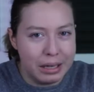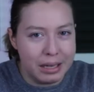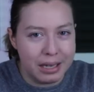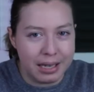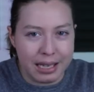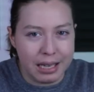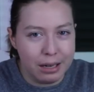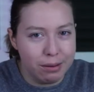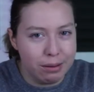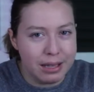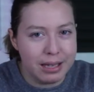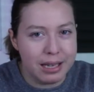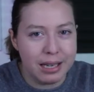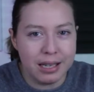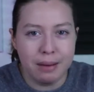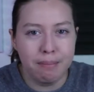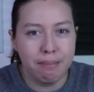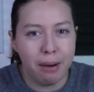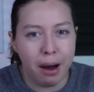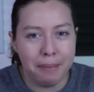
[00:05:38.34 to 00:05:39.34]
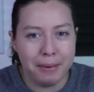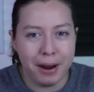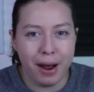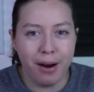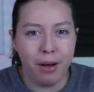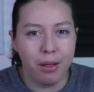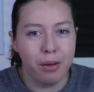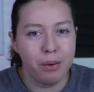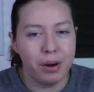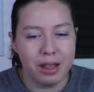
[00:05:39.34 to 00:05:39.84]
in the sequence isn't popped out
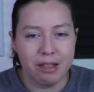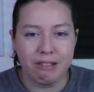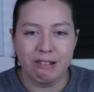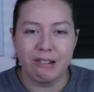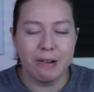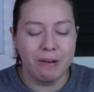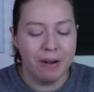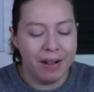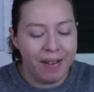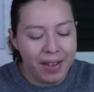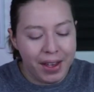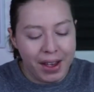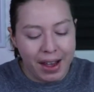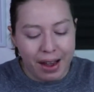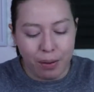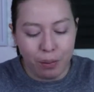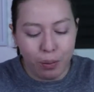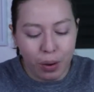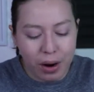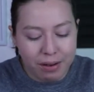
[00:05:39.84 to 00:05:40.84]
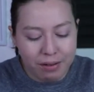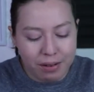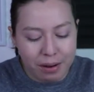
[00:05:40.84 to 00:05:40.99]
all the way through, and one of